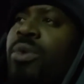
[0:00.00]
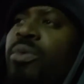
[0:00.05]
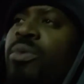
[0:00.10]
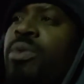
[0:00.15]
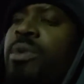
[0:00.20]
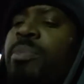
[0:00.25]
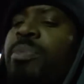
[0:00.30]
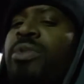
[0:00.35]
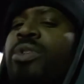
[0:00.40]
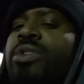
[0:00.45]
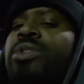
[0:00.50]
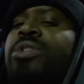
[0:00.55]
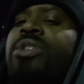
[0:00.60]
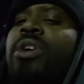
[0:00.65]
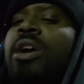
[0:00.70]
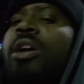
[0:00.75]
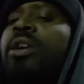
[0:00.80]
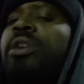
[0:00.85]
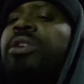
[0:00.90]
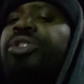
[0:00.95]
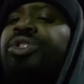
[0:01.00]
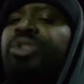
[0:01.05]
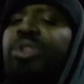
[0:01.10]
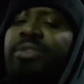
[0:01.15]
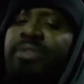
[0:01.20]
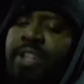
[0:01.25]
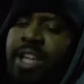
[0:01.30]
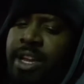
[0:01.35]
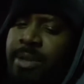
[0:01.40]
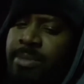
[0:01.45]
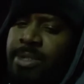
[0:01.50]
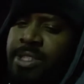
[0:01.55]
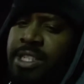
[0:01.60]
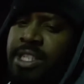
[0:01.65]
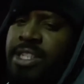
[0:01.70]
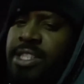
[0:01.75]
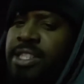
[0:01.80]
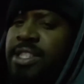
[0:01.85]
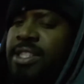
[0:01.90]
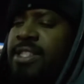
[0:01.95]
We produced our own drift
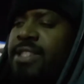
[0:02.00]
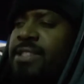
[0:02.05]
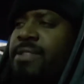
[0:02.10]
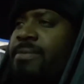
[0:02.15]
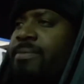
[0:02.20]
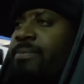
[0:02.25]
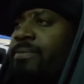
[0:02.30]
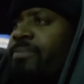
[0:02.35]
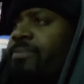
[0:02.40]
competitions.